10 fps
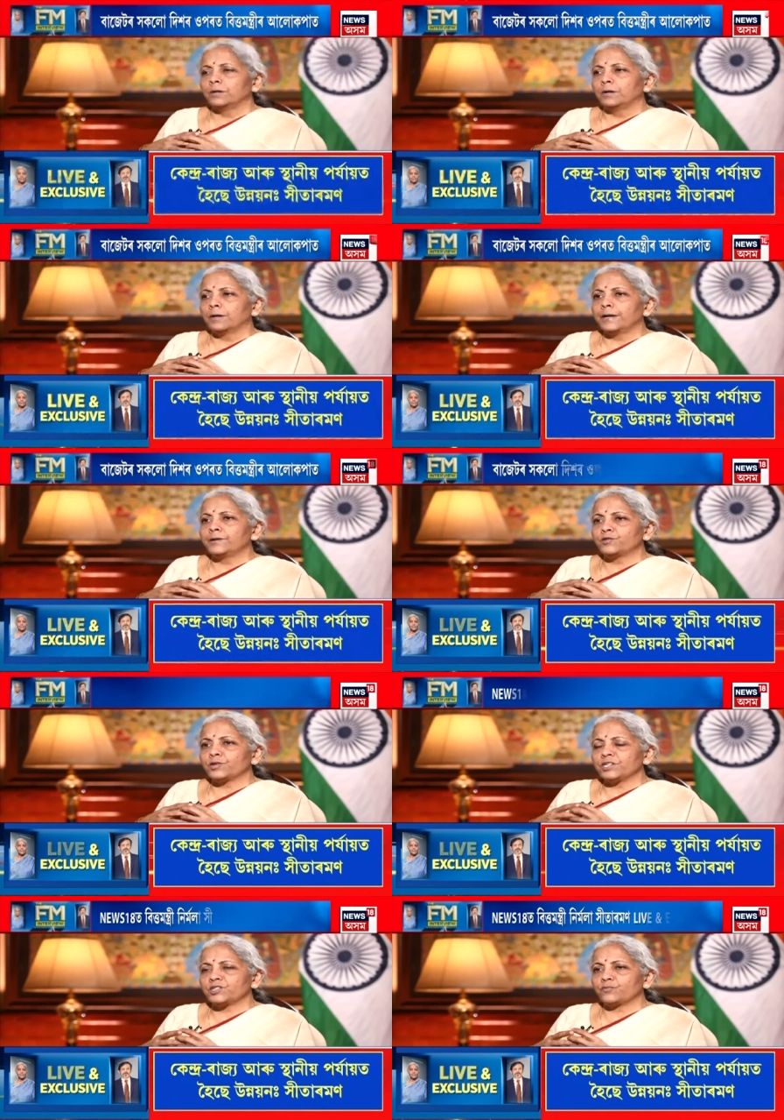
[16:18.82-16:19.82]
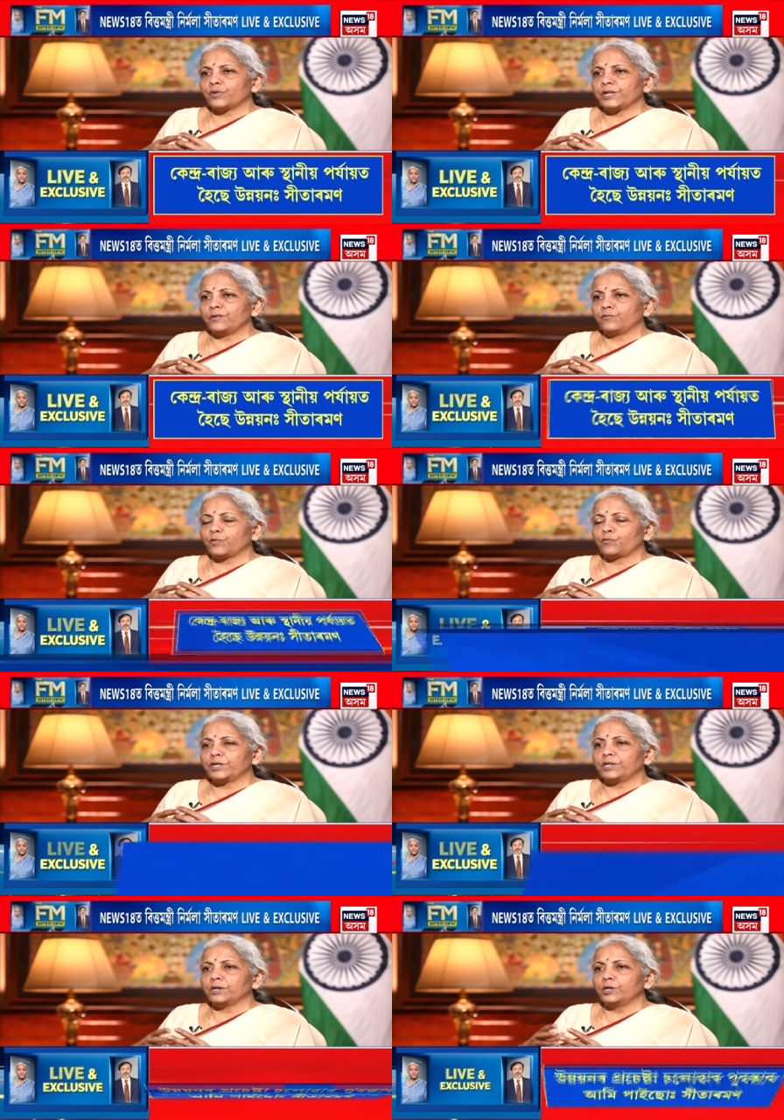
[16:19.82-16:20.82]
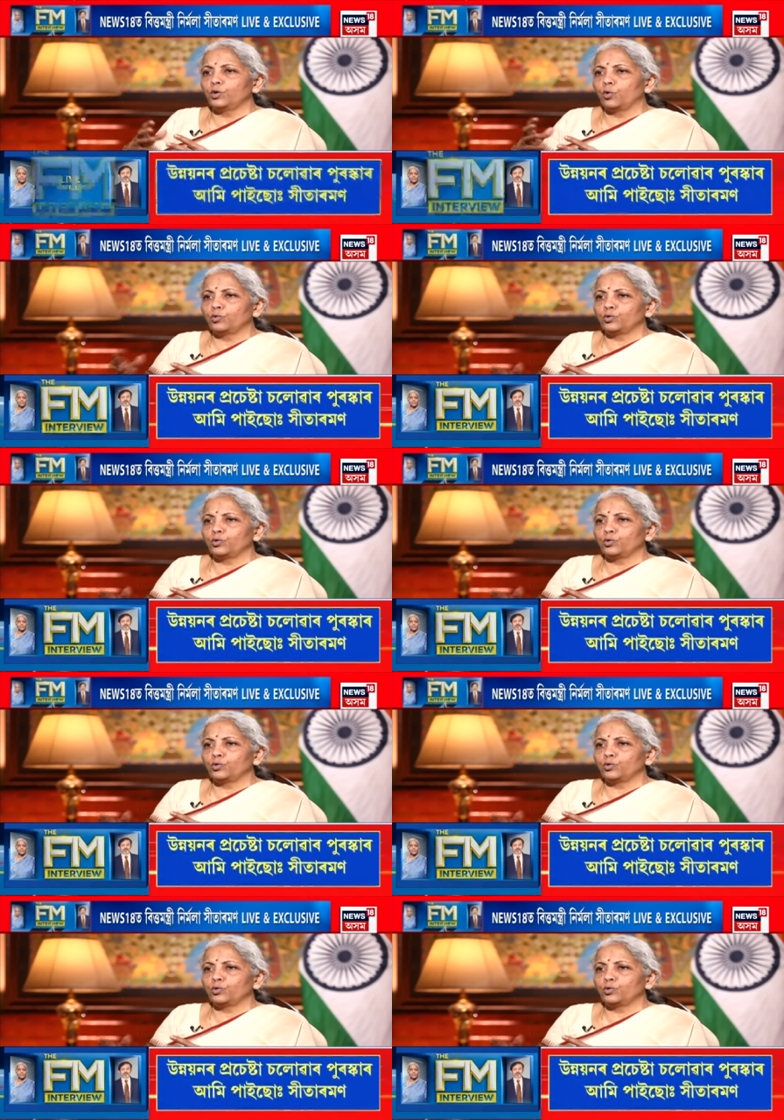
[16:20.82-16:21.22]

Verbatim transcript: interest-free 50-year loan to the